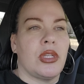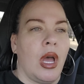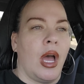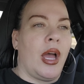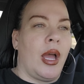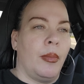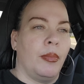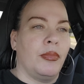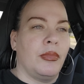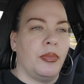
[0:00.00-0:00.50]

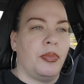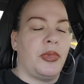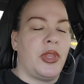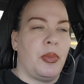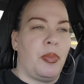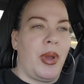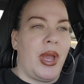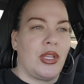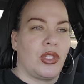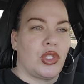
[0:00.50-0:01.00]
um,
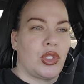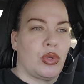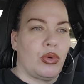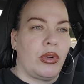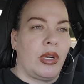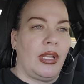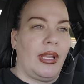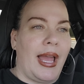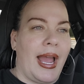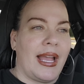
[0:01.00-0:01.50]
the pet
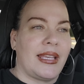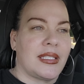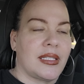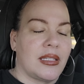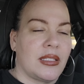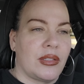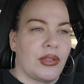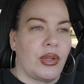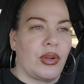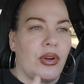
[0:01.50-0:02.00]
store last
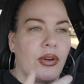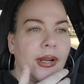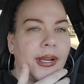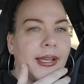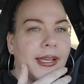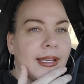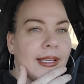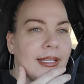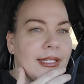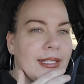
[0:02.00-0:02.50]
because of the
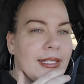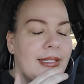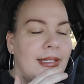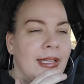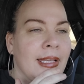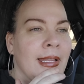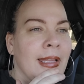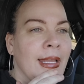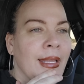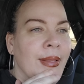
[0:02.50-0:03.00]
crickets.
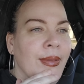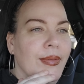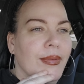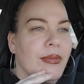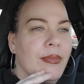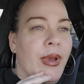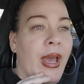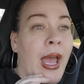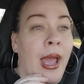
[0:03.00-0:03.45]
But